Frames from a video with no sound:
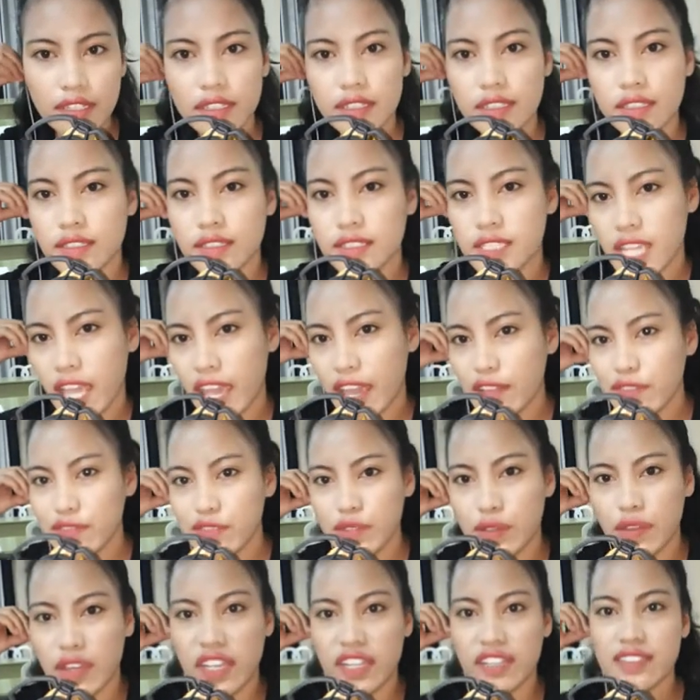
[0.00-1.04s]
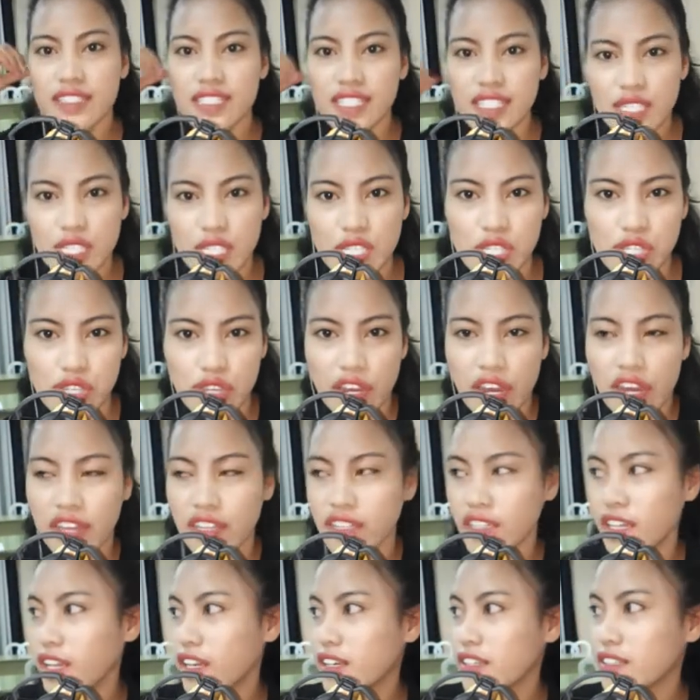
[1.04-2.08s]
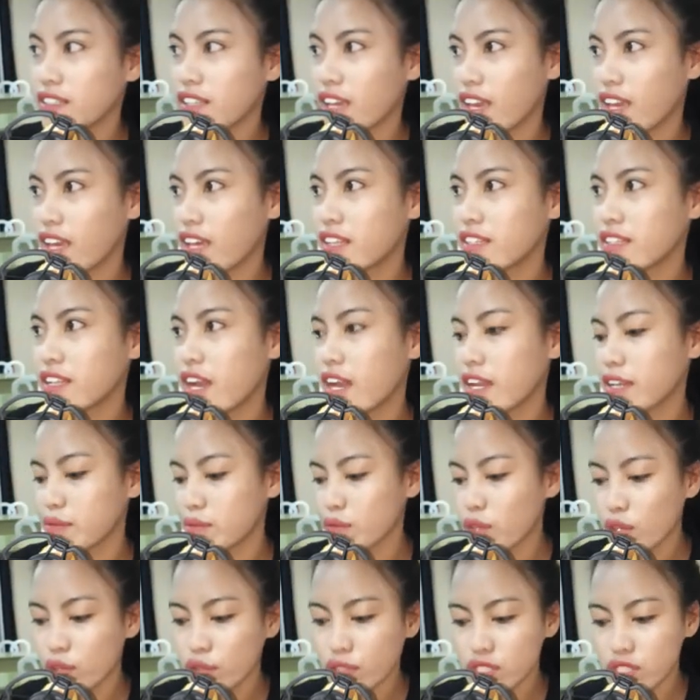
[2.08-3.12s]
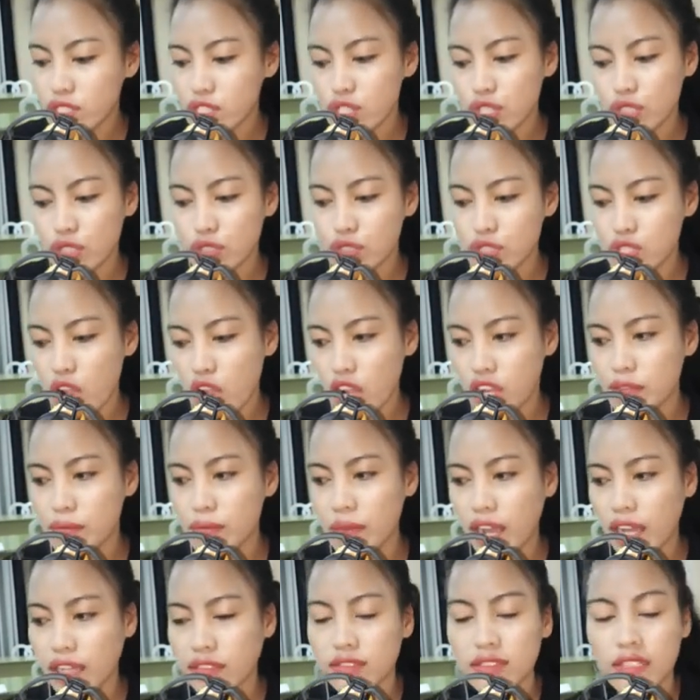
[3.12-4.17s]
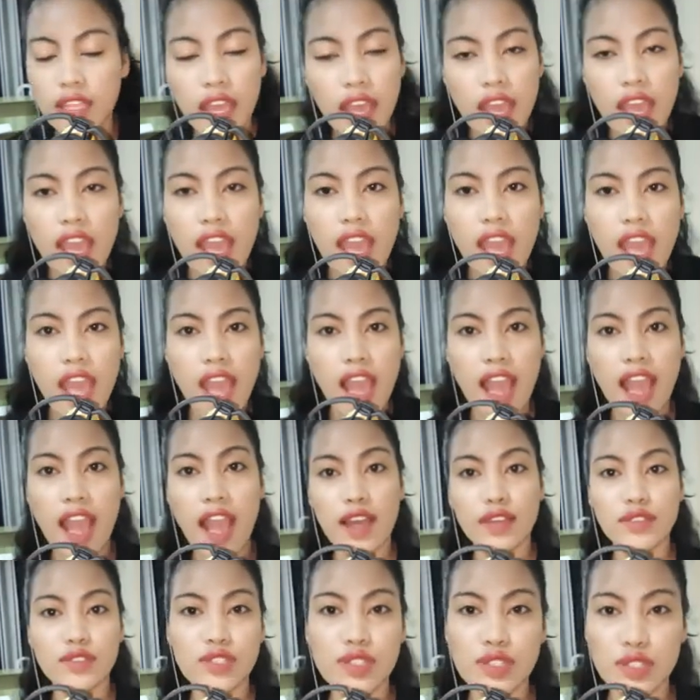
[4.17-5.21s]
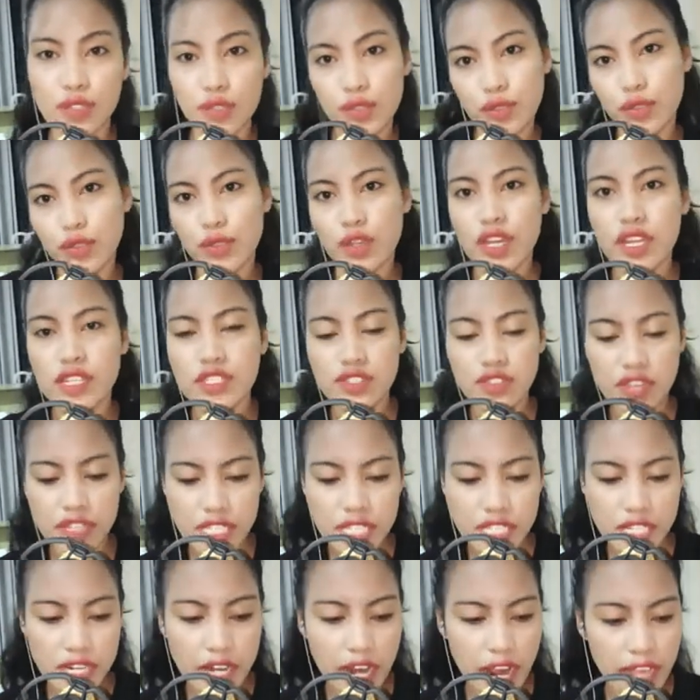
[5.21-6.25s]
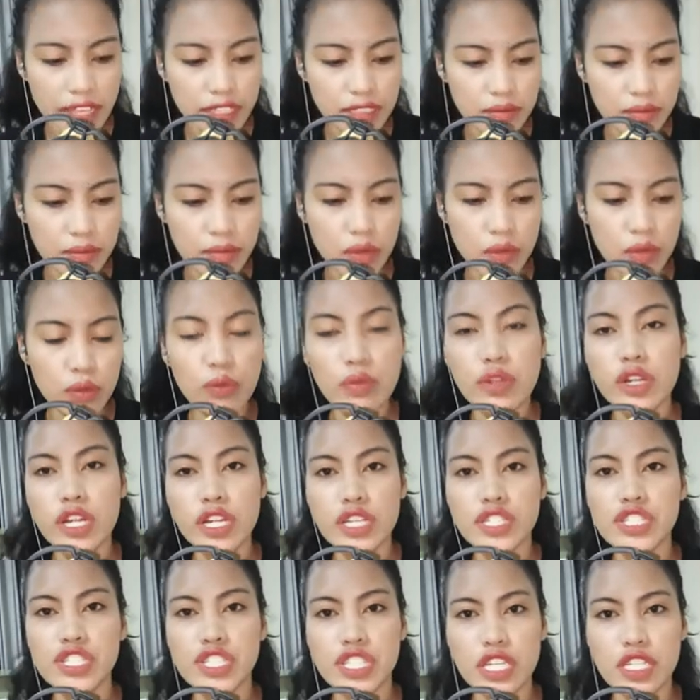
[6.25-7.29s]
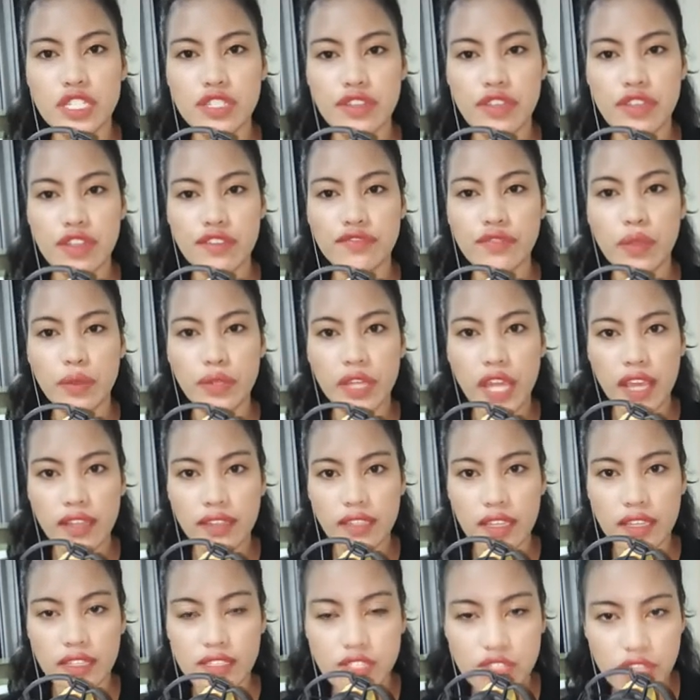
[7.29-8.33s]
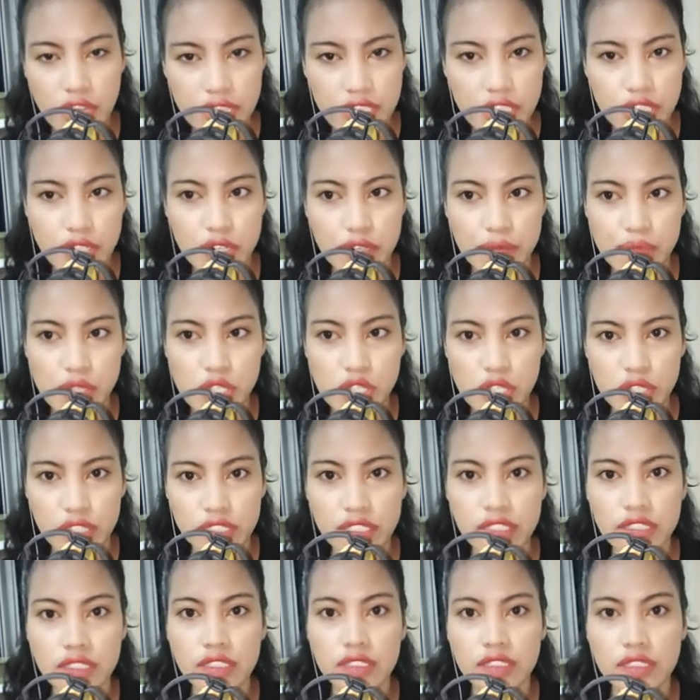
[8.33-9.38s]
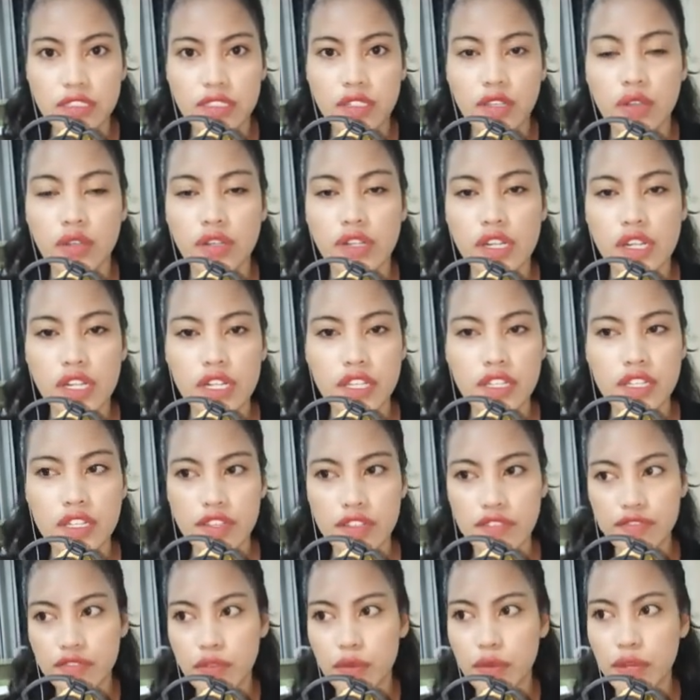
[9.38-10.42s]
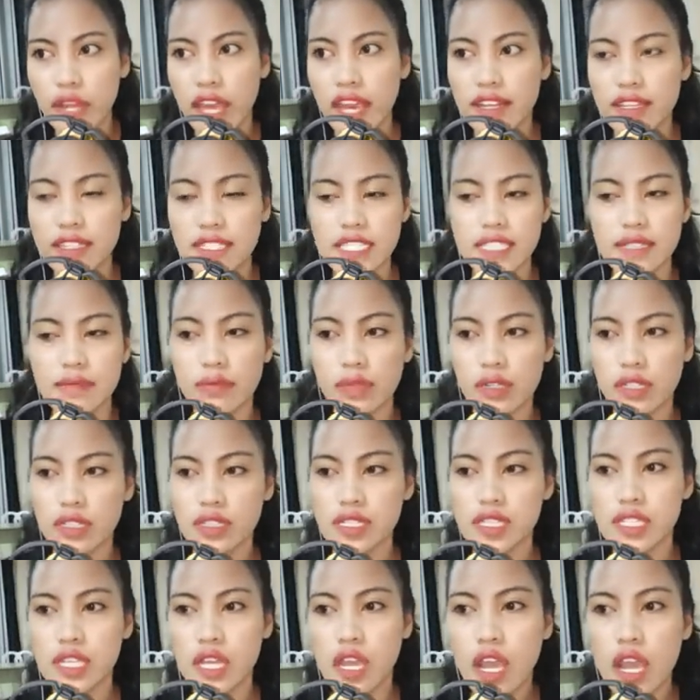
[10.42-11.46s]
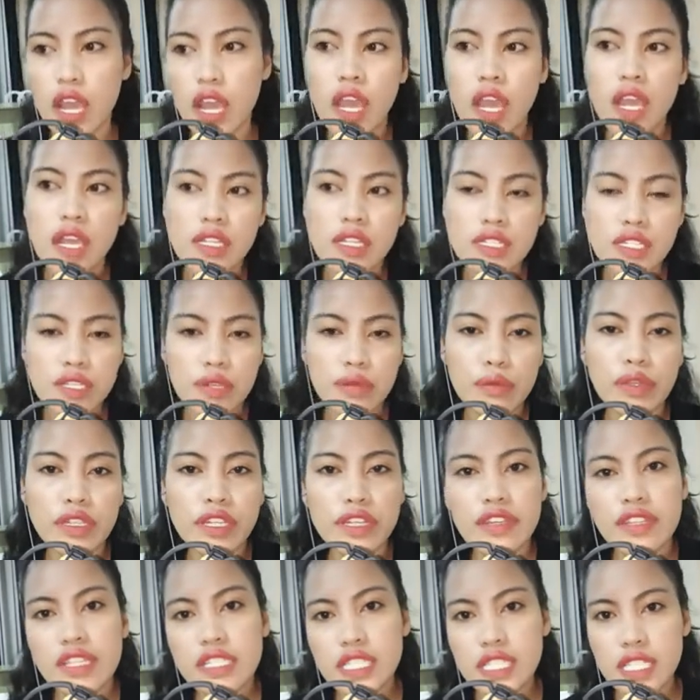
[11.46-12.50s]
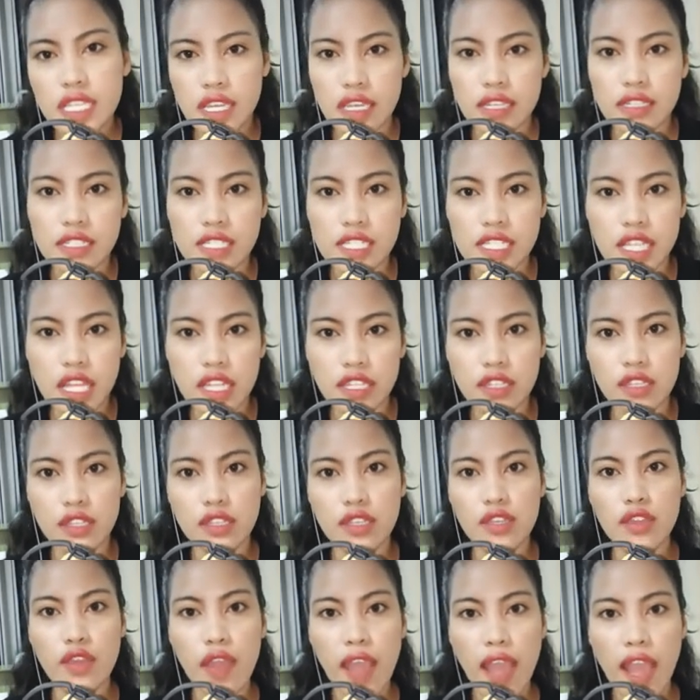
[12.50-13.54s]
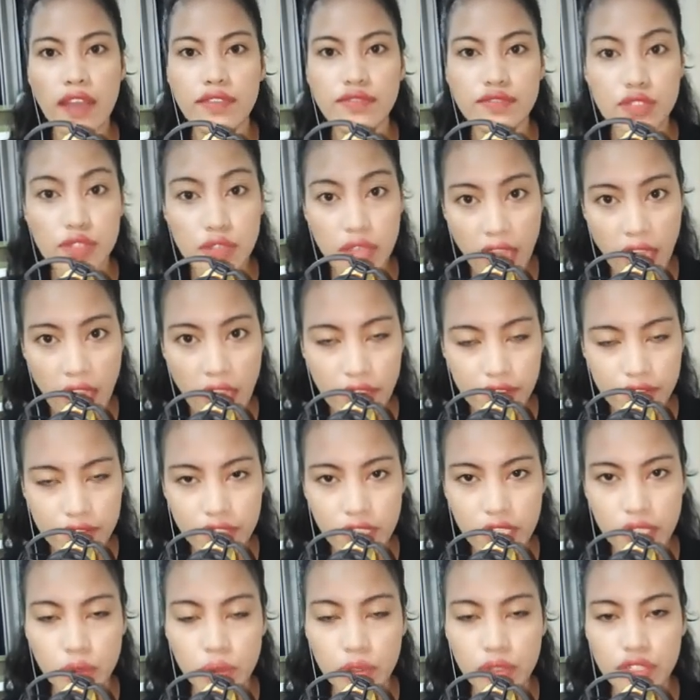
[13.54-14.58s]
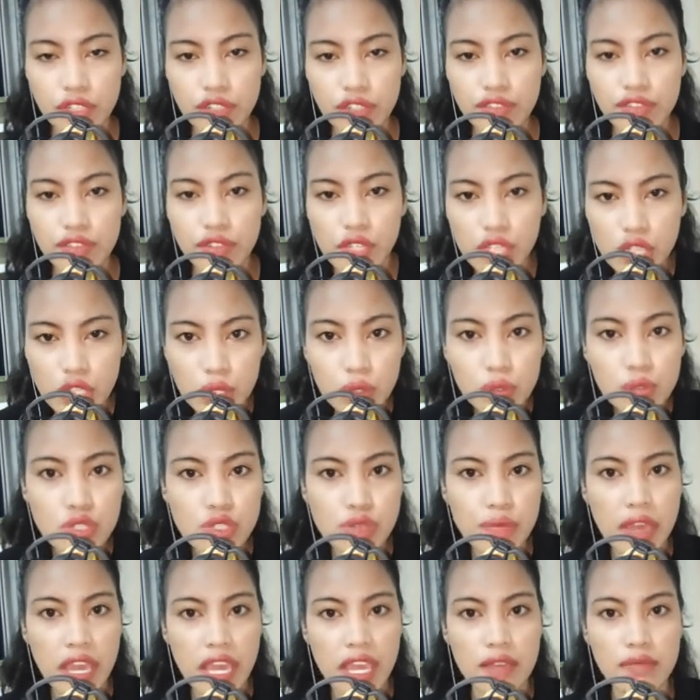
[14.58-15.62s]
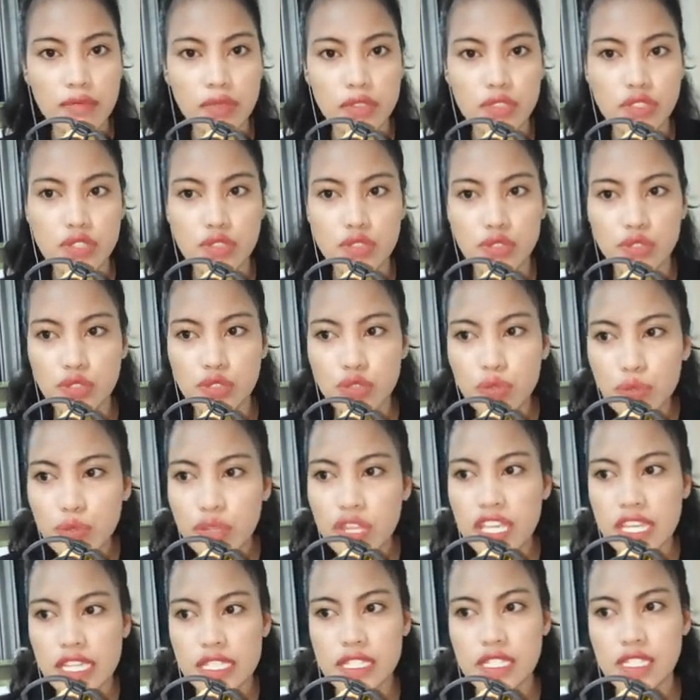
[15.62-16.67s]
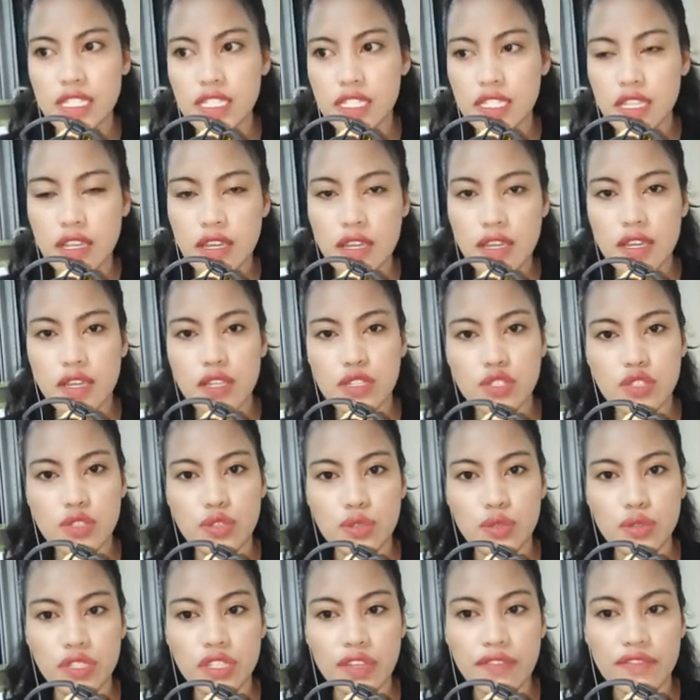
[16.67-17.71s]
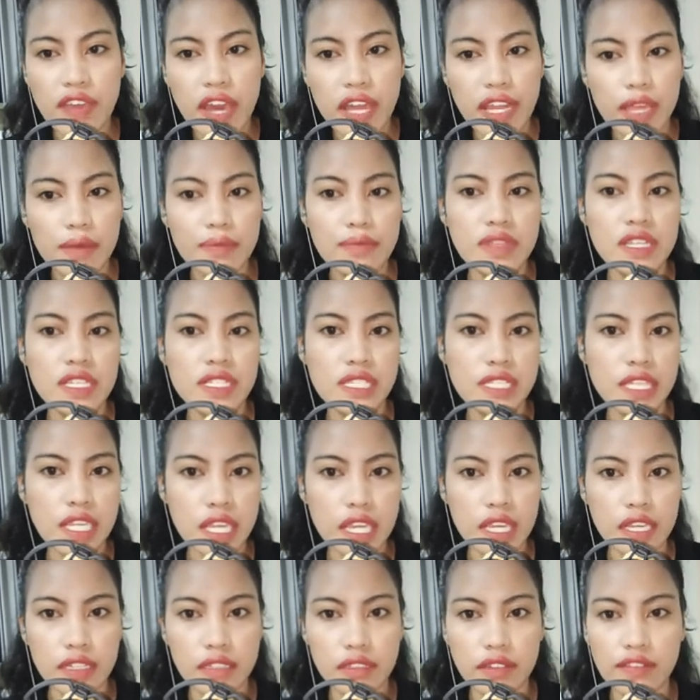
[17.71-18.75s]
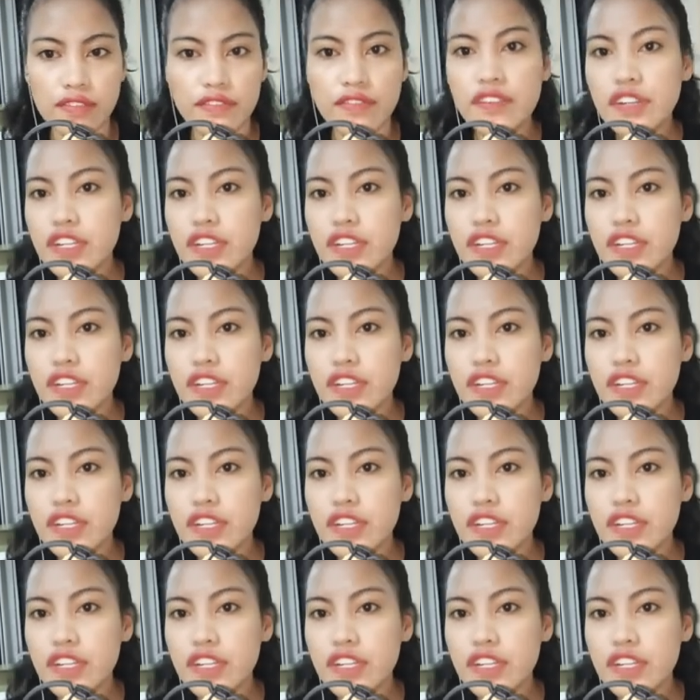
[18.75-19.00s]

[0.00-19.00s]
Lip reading: Good day, everyone. This is Teacher Arian, and I'm going to talk about how to transcribe words into their phonetic transcription or their phonetic symbols. So, what are the skills that you have to have in order for you to be able to do this, to develop this skill?